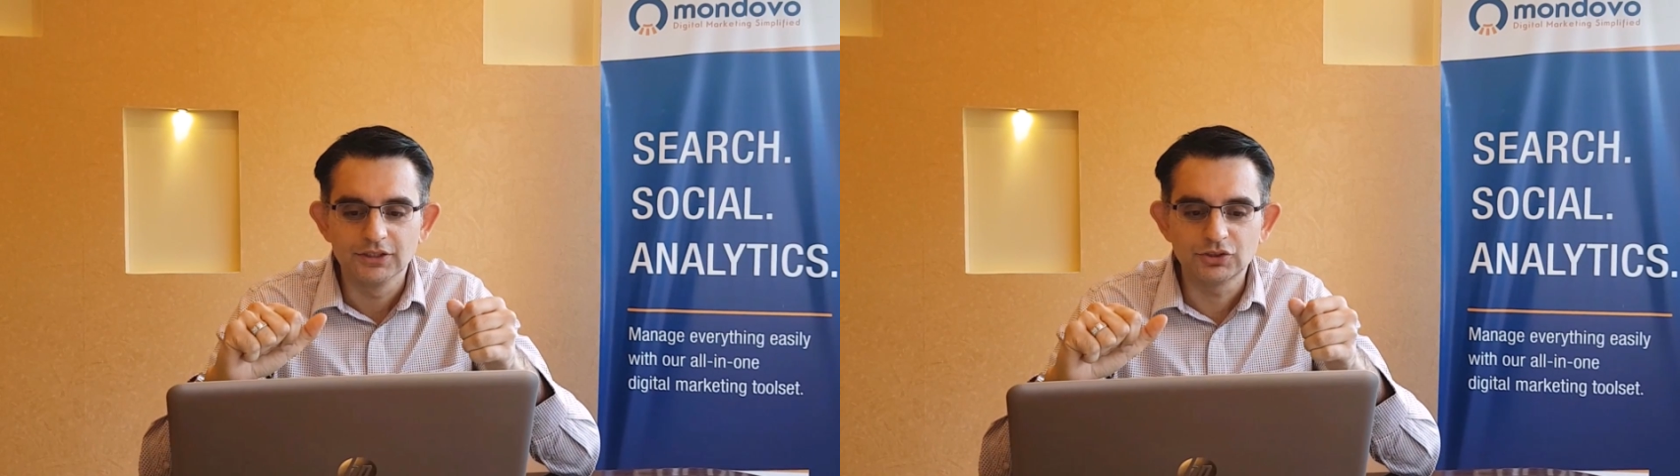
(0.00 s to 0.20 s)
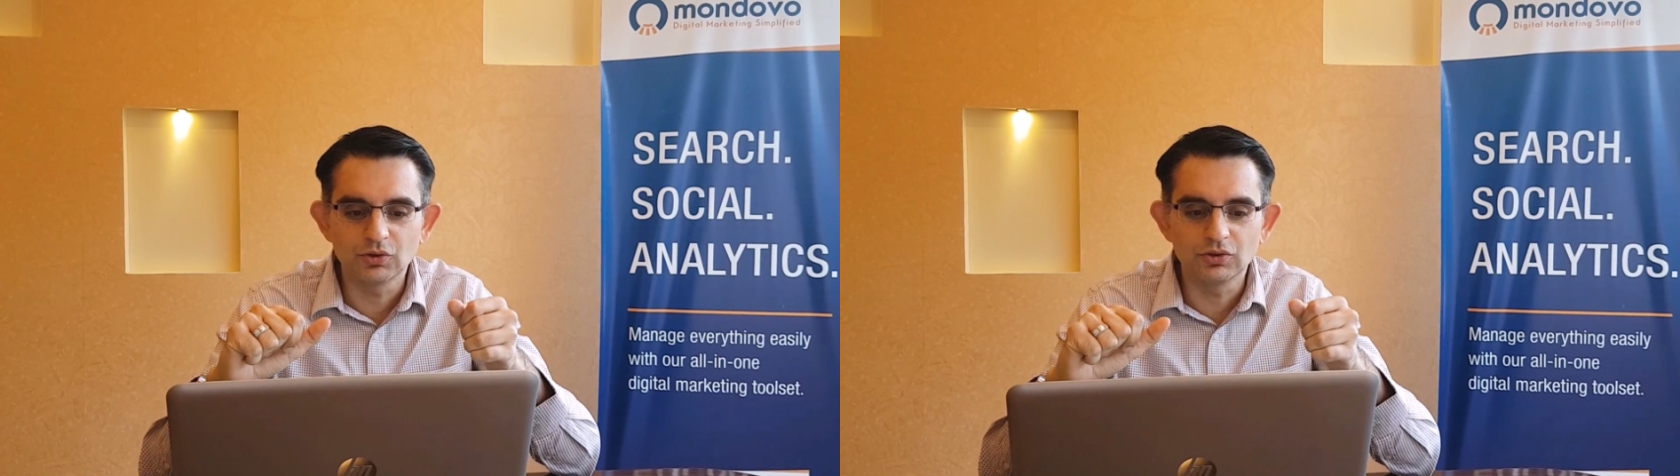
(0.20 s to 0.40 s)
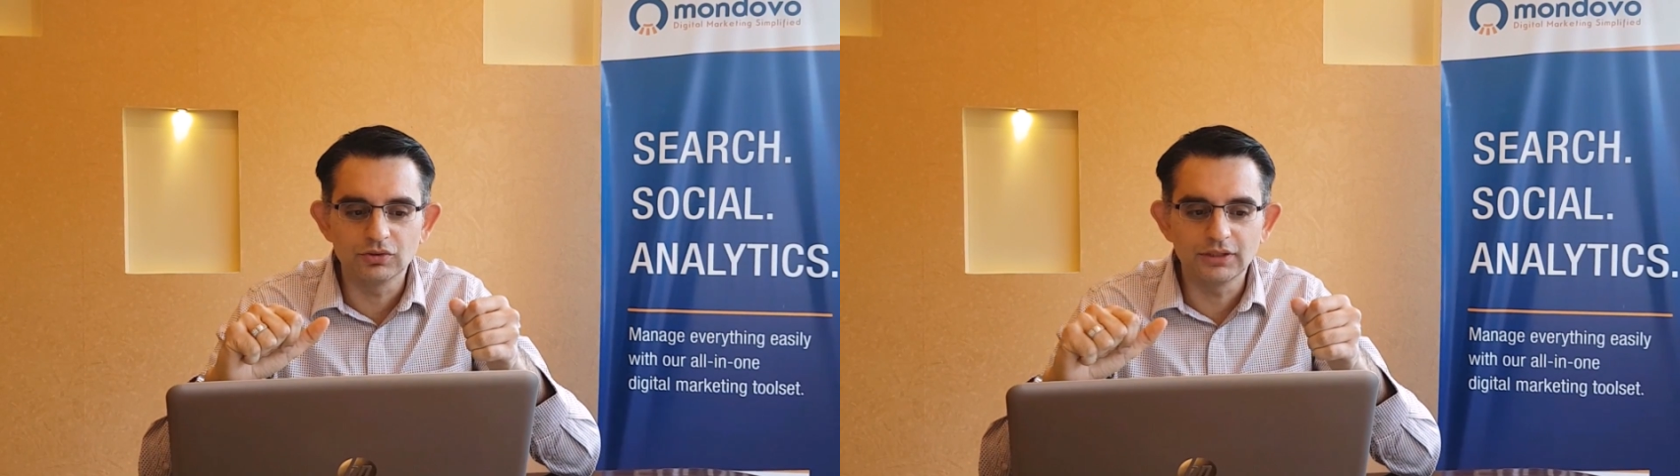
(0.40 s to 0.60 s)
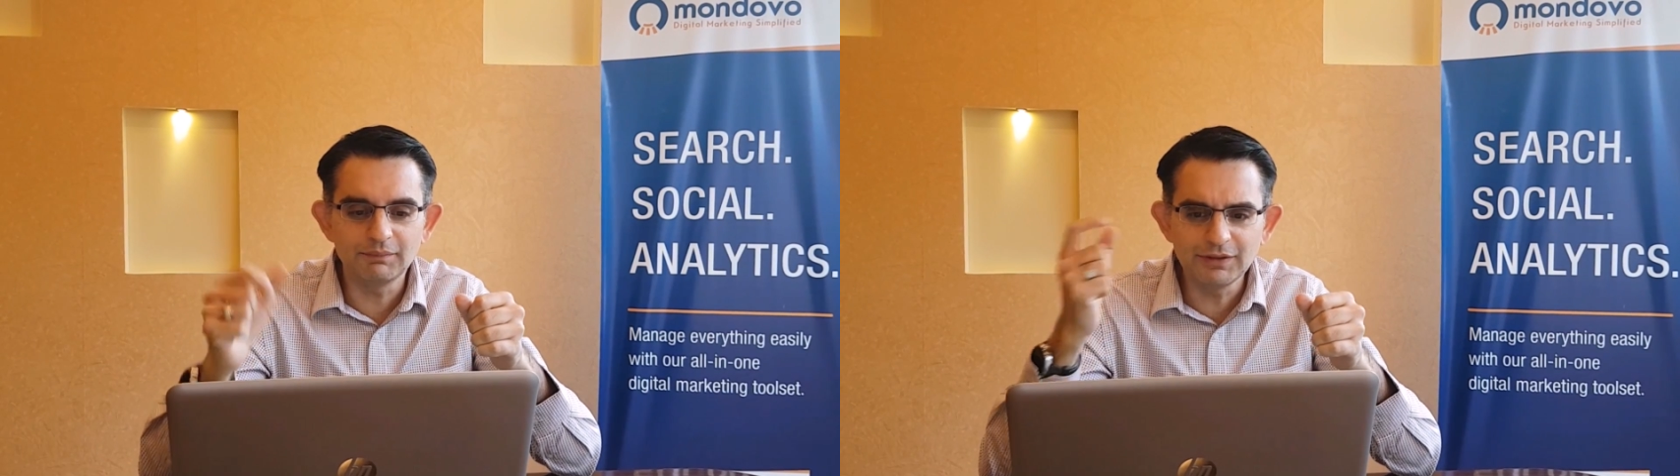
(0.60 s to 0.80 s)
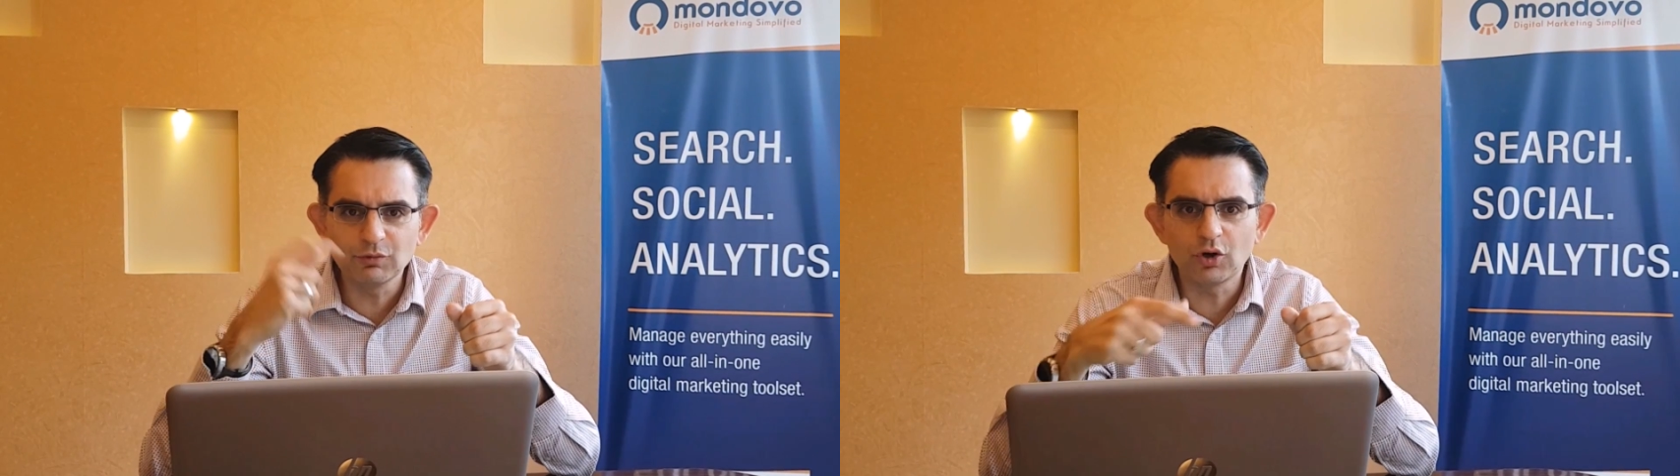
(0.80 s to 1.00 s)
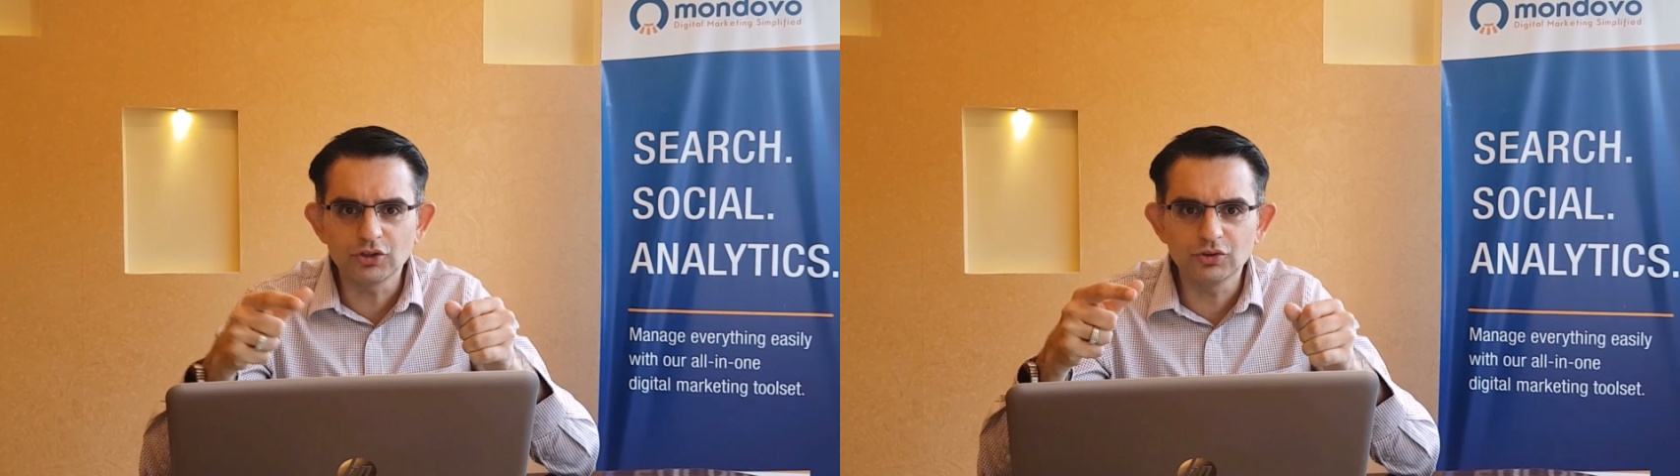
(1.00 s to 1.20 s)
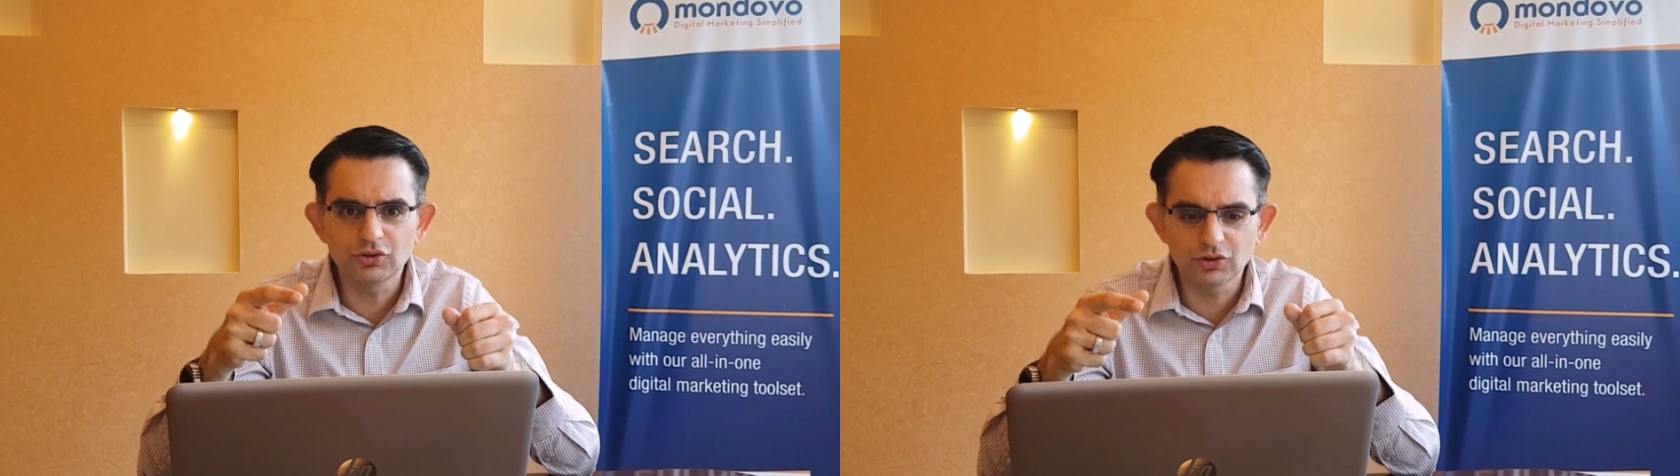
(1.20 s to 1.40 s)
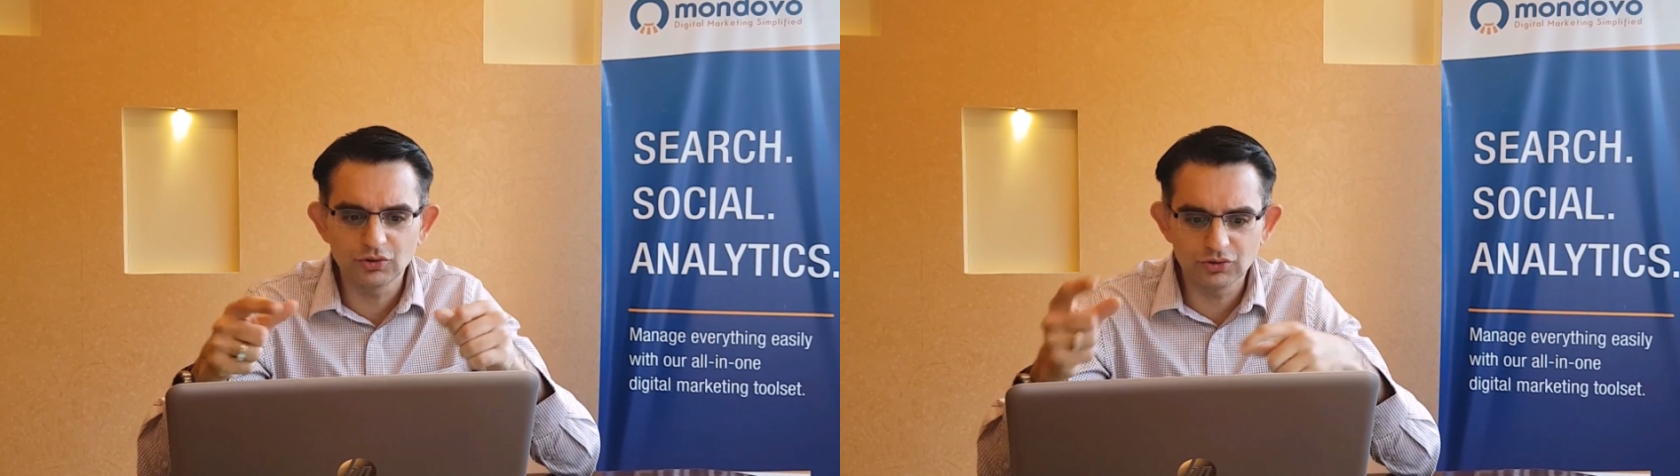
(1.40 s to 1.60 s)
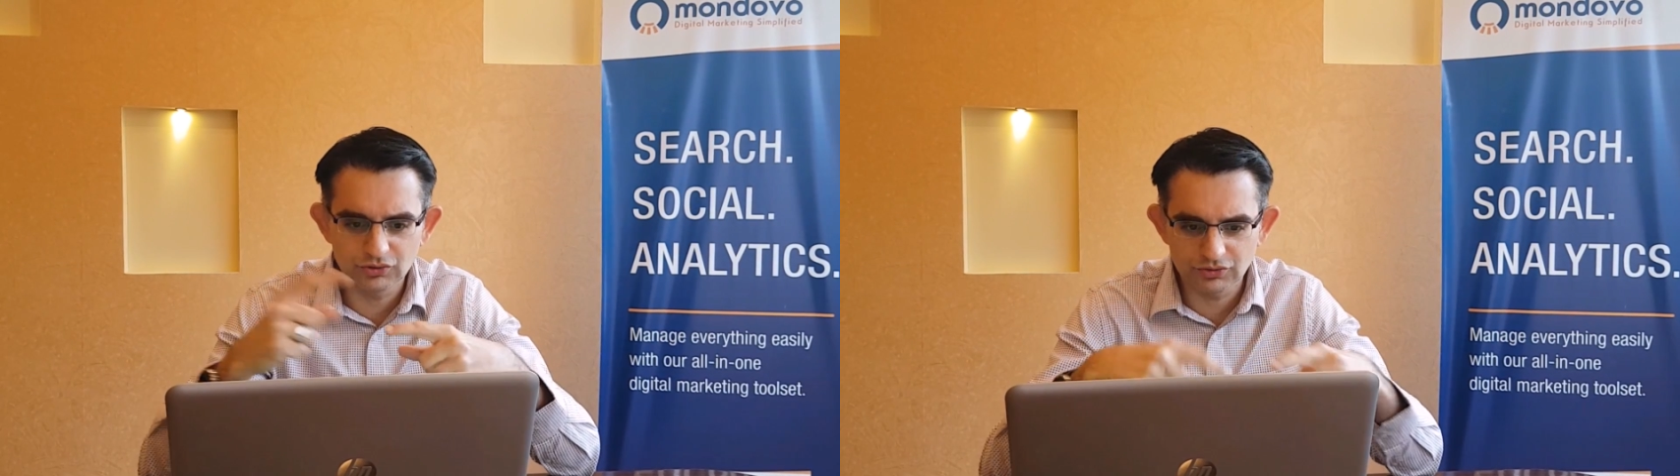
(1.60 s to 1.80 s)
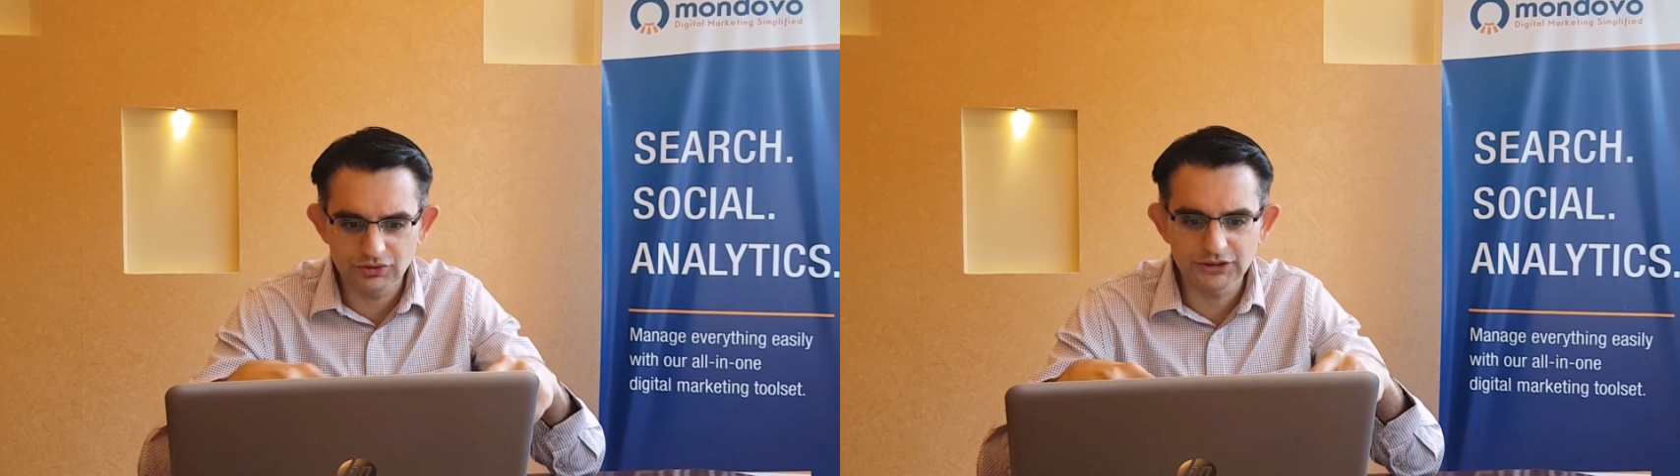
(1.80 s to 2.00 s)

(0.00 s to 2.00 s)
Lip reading: So let me walk you through